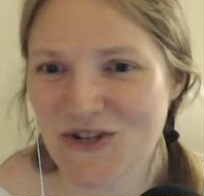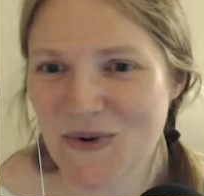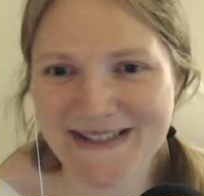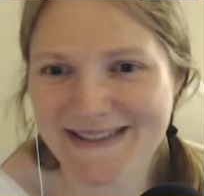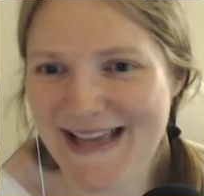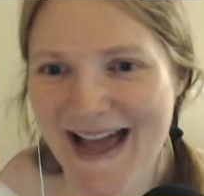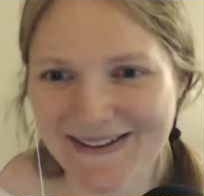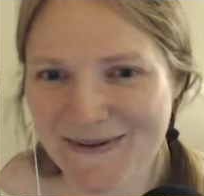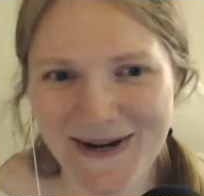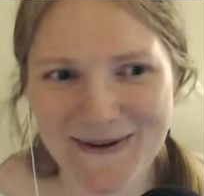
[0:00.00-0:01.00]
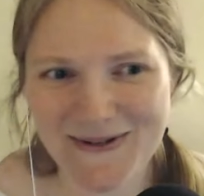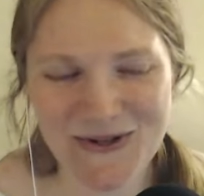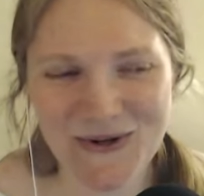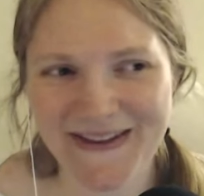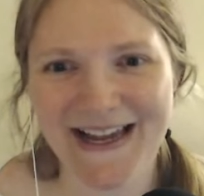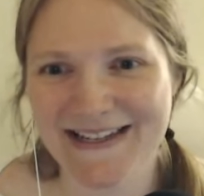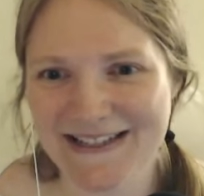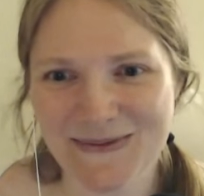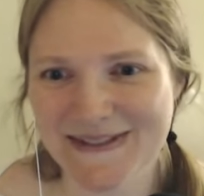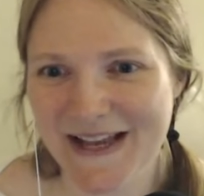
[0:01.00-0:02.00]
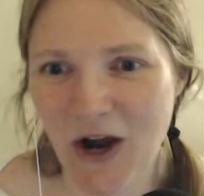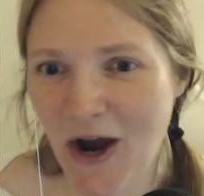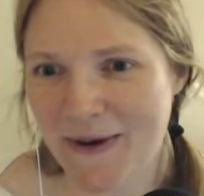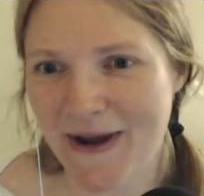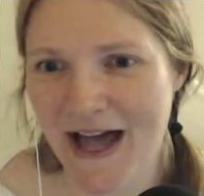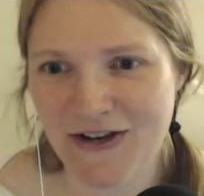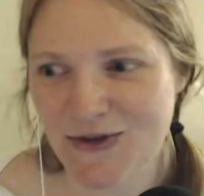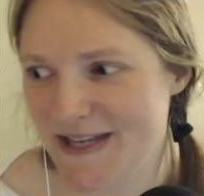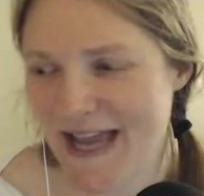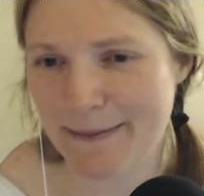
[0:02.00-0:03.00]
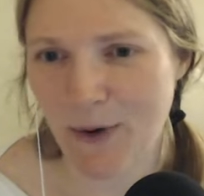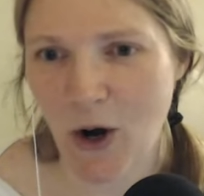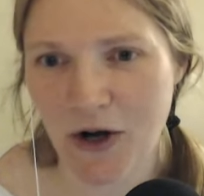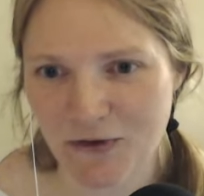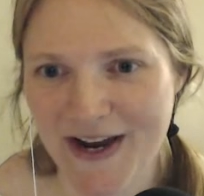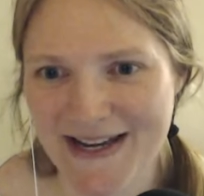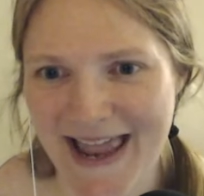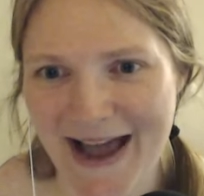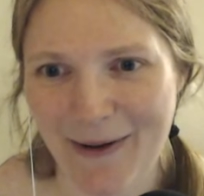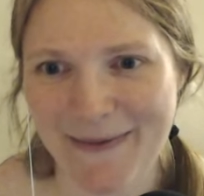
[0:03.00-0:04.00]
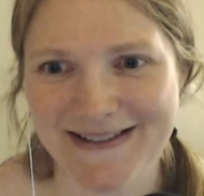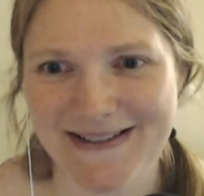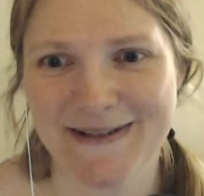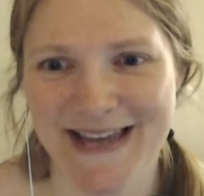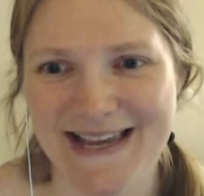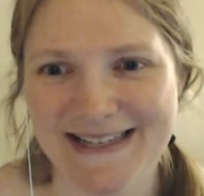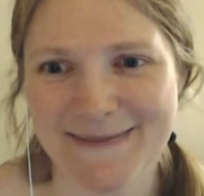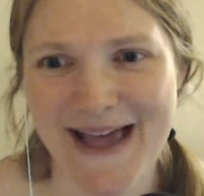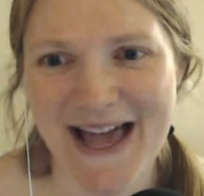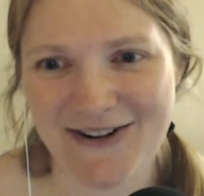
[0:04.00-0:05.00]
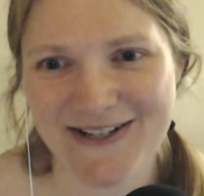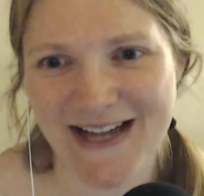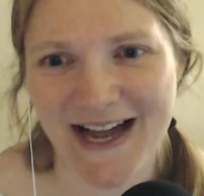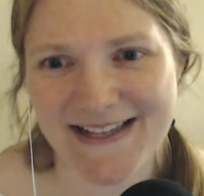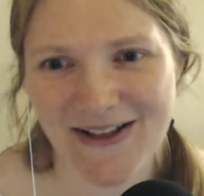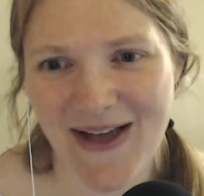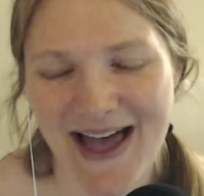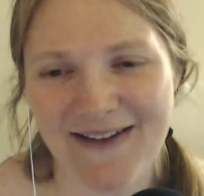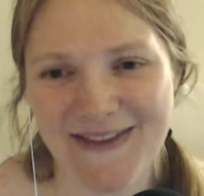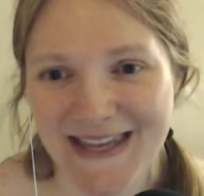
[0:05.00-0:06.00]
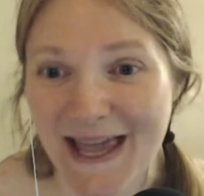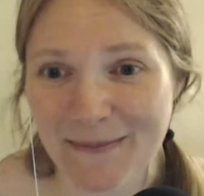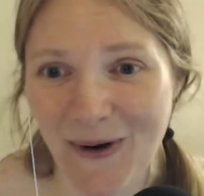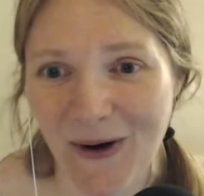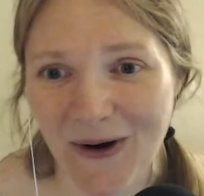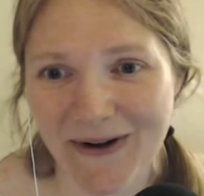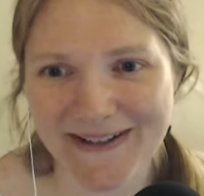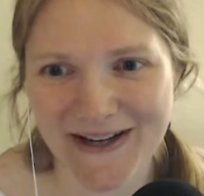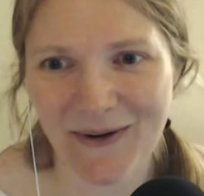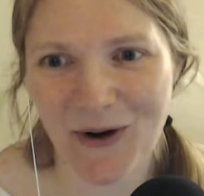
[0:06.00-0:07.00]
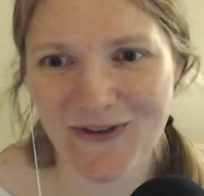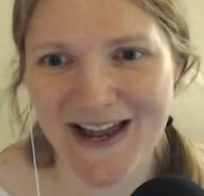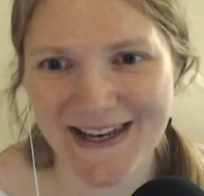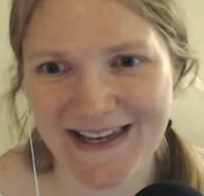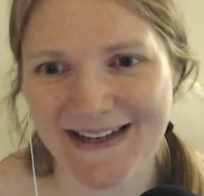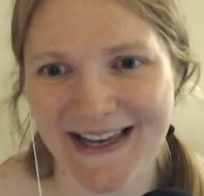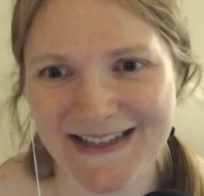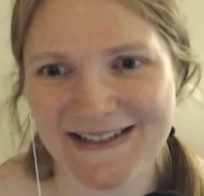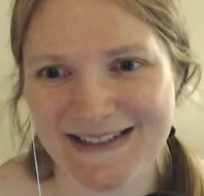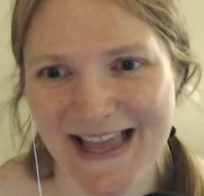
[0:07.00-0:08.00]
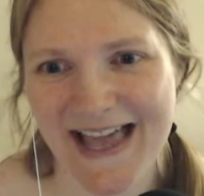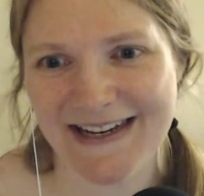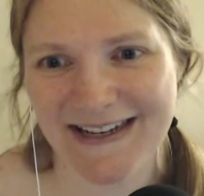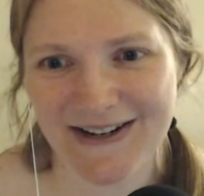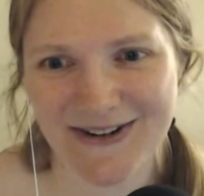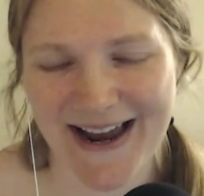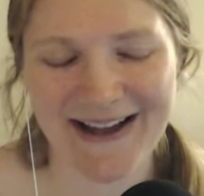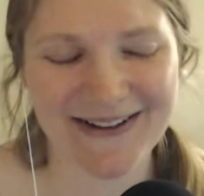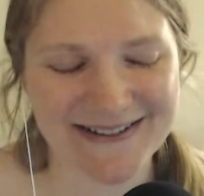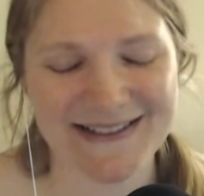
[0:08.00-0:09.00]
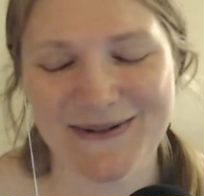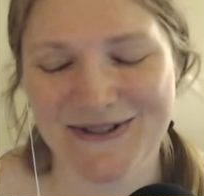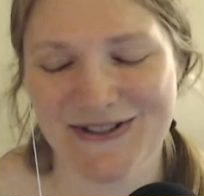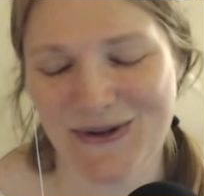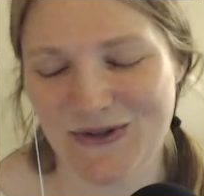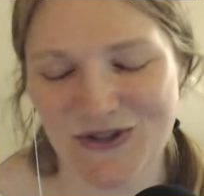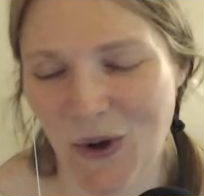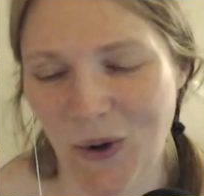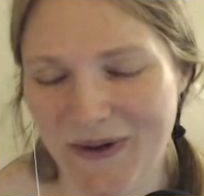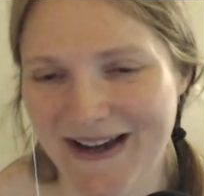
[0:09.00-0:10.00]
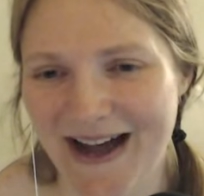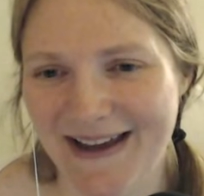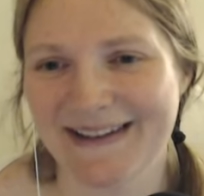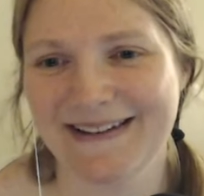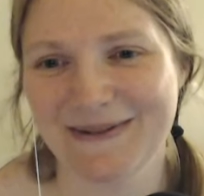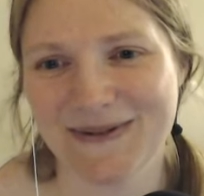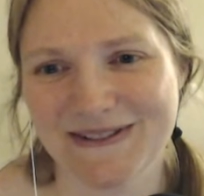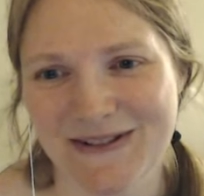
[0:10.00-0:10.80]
exactly what I was doing. Like I just was like, all right, we got to do the end part right now because in case the battery dies, I'll have the end part, already, and I can just edit it around. And it was she totally got it, and it was so.